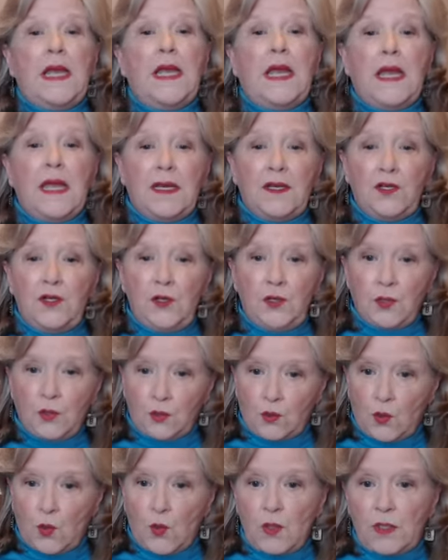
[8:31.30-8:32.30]
and you're
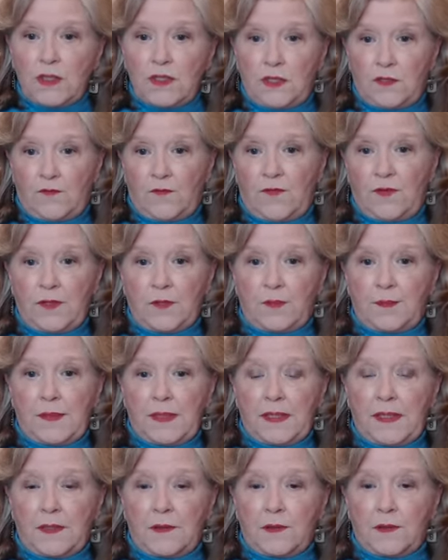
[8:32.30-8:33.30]
going to feel
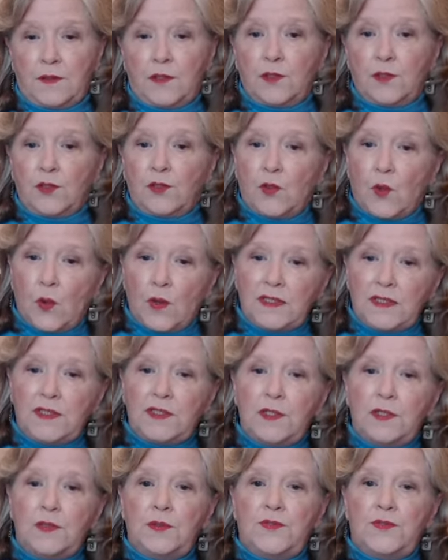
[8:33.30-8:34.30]
better. You're going
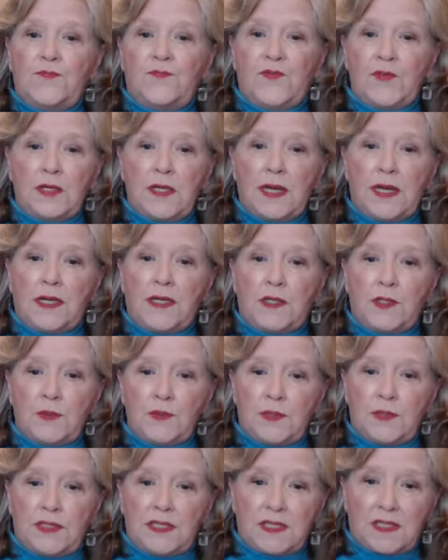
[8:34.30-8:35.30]
to feel like you
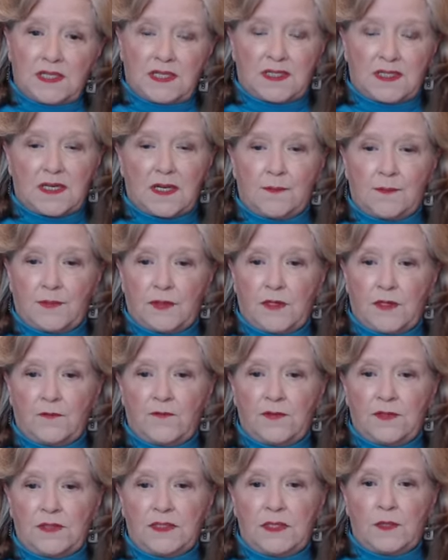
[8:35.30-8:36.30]
did something
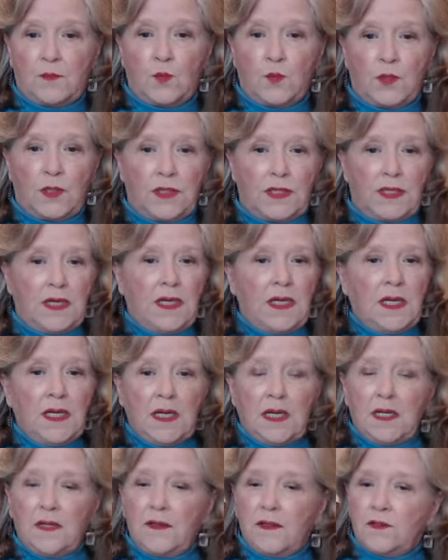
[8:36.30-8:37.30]
for someone.
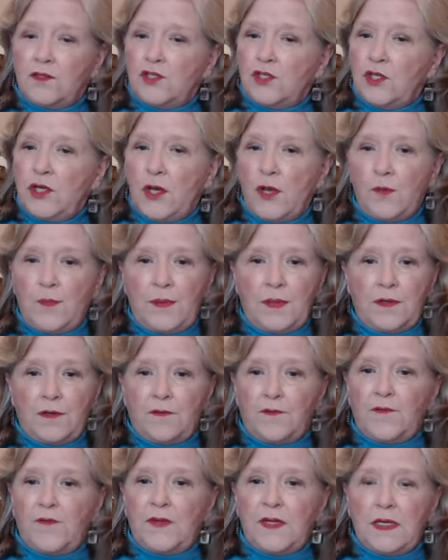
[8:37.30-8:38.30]
And there's no better
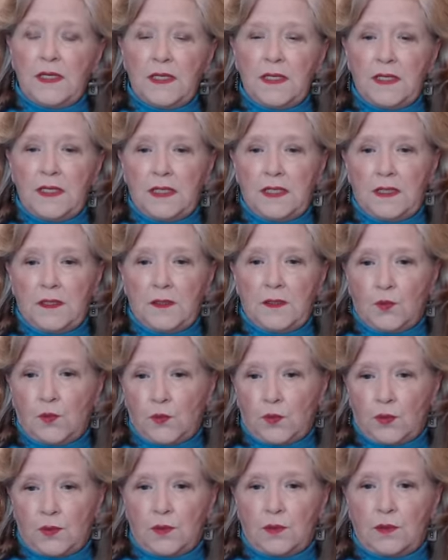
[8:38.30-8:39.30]
feeling in the
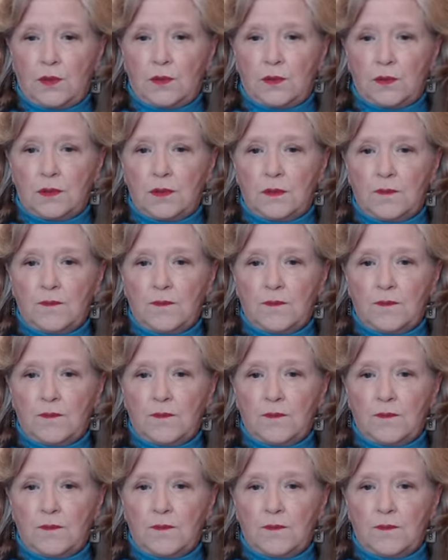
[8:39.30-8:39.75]
world.